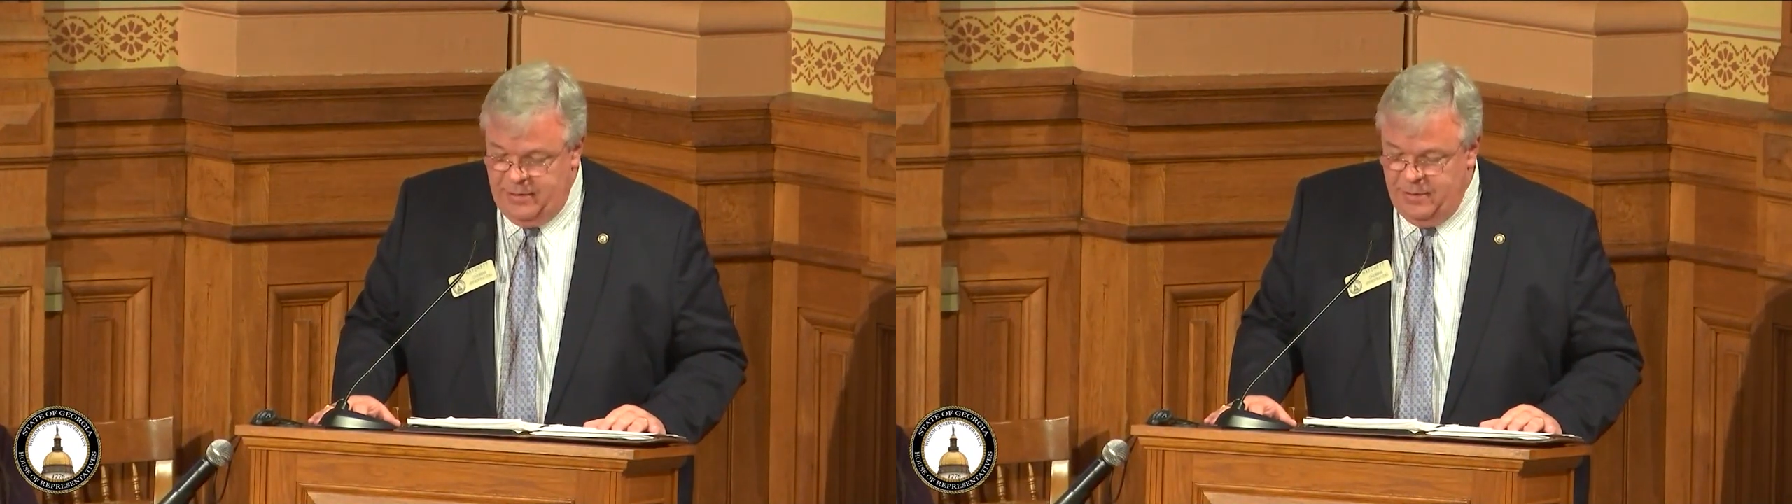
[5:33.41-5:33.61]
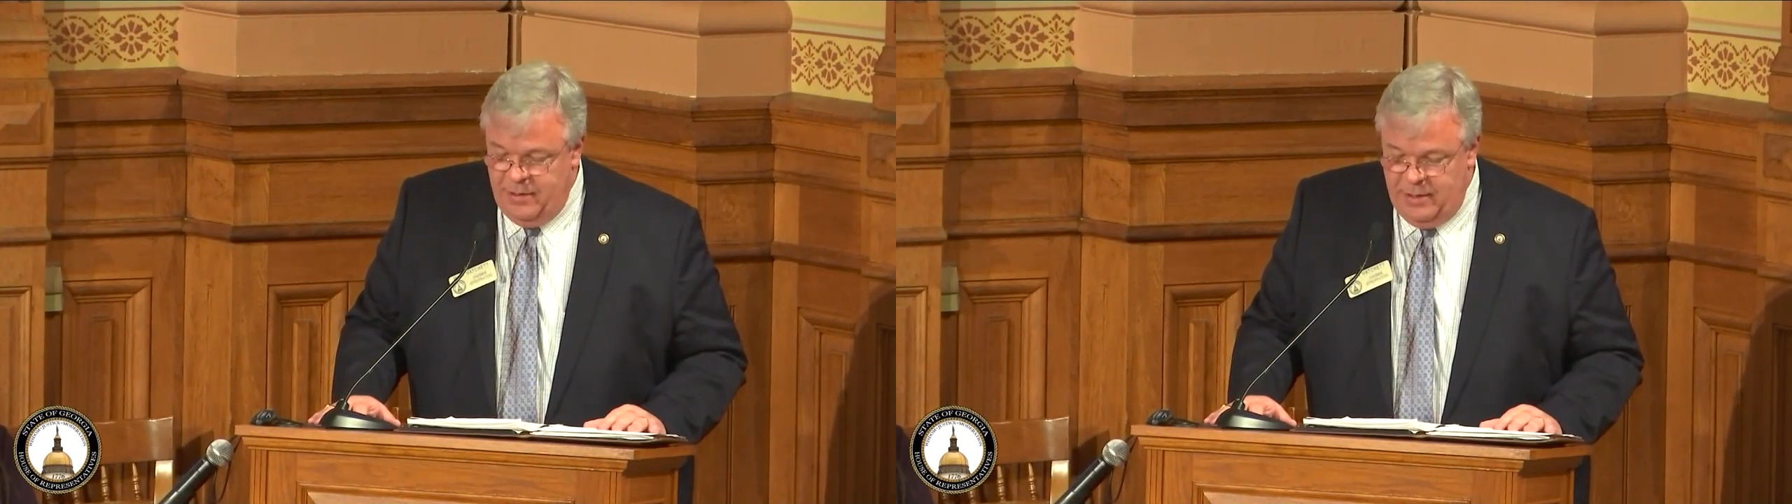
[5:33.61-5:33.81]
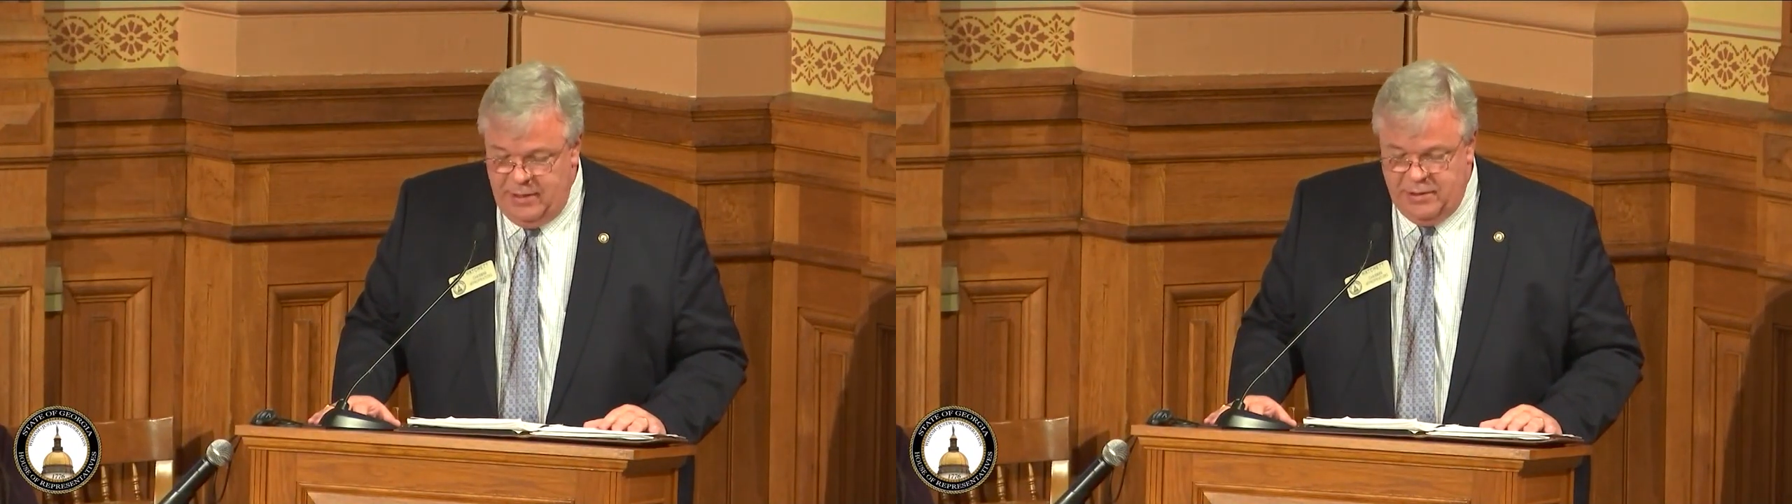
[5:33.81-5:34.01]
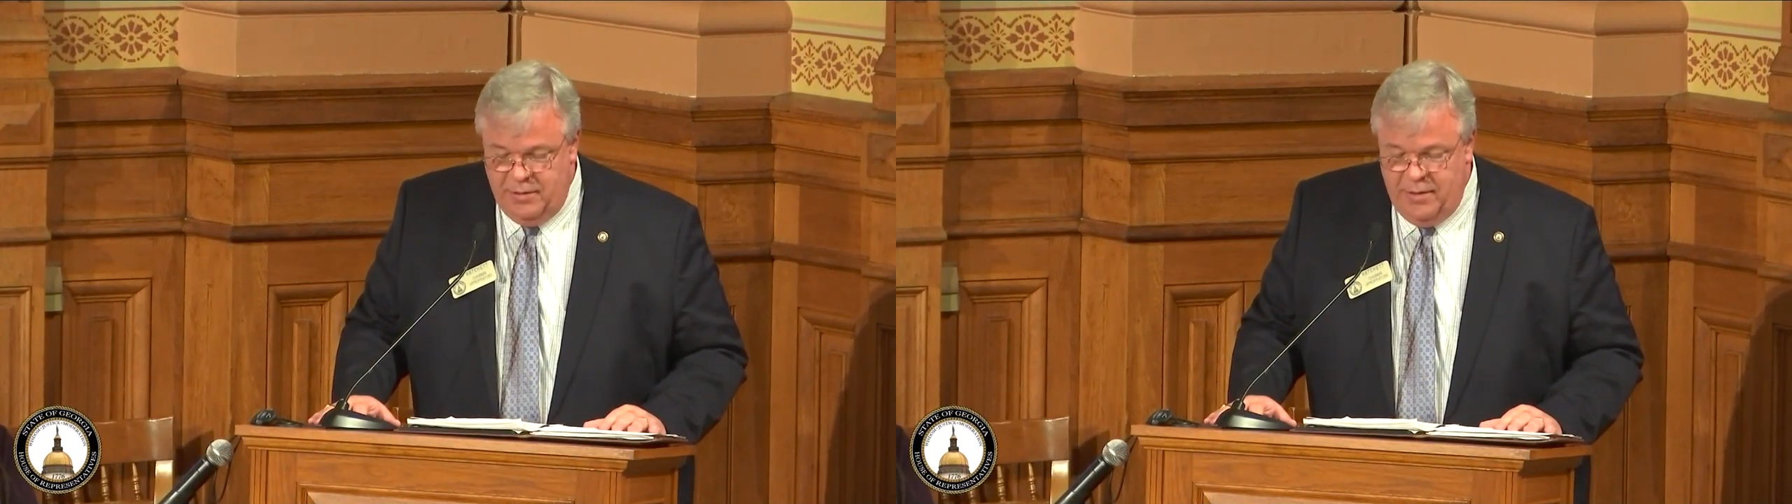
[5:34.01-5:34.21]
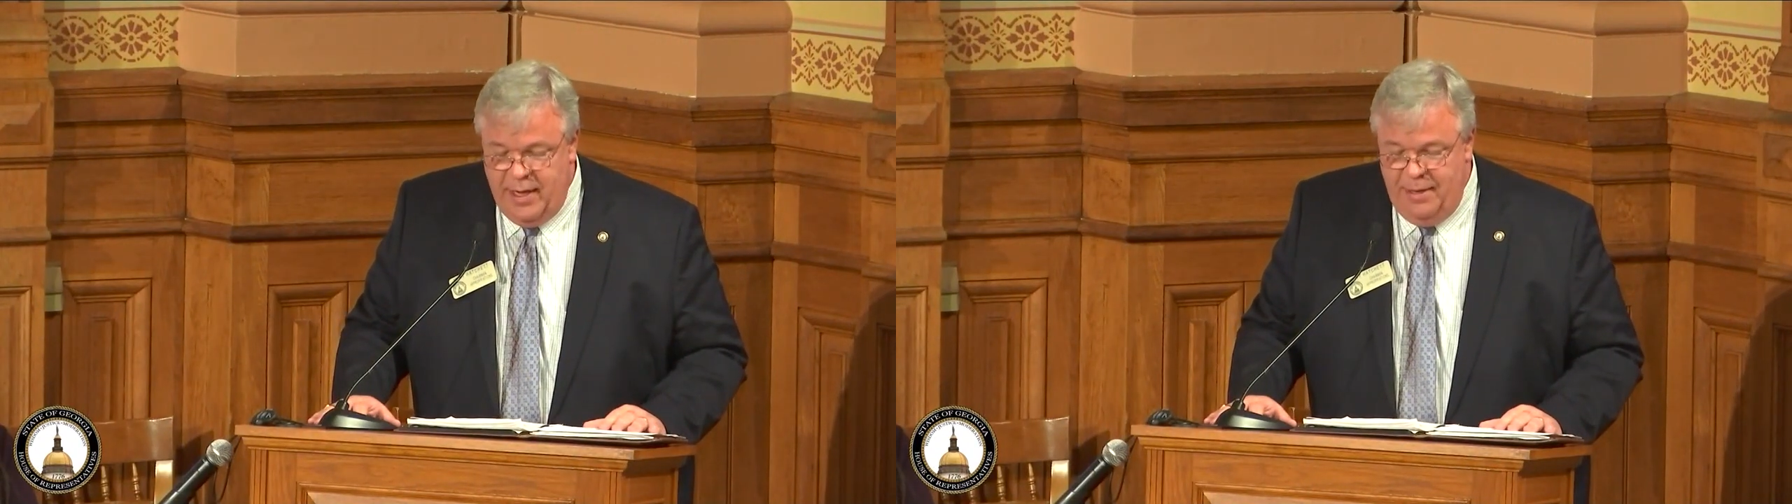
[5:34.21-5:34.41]
to an
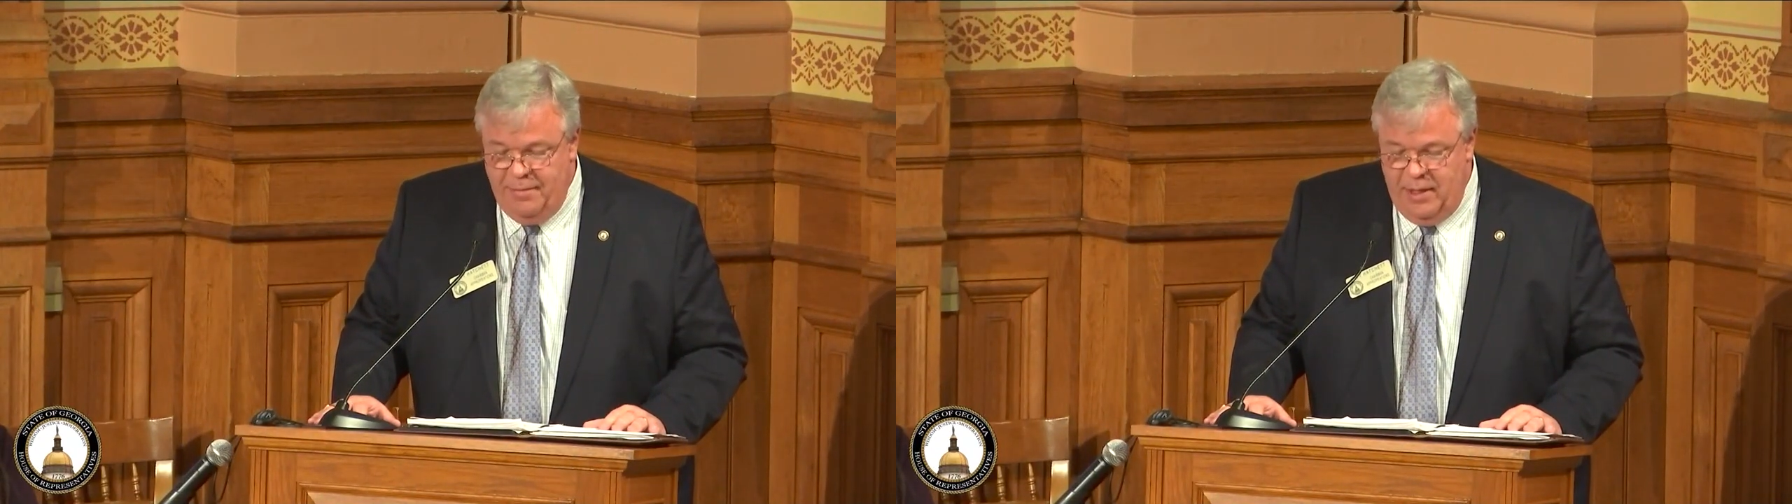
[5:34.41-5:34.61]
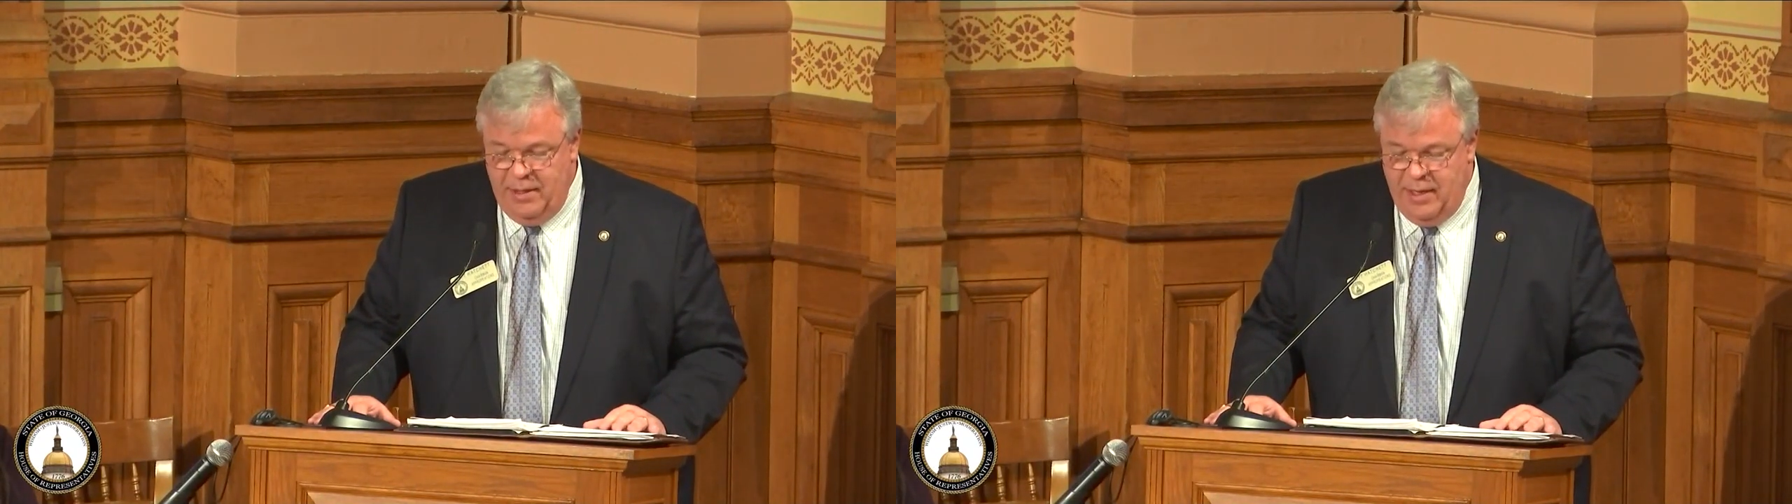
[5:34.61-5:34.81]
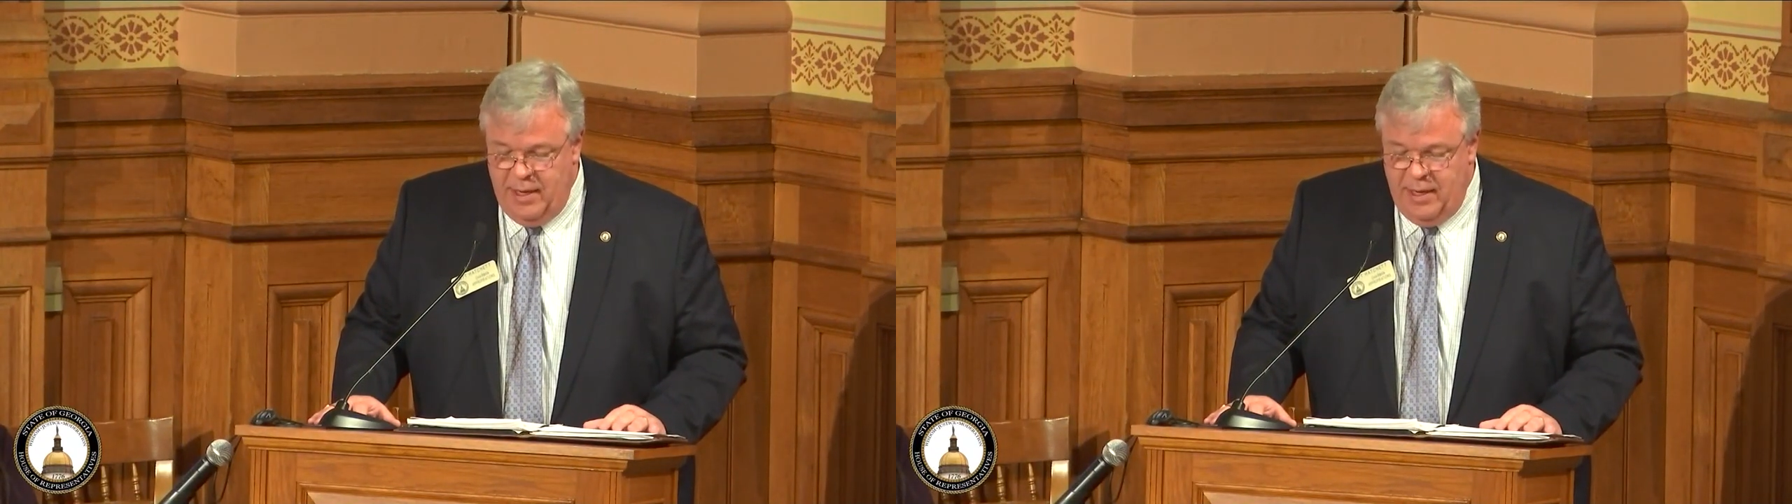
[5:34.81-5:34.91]
additional $8 million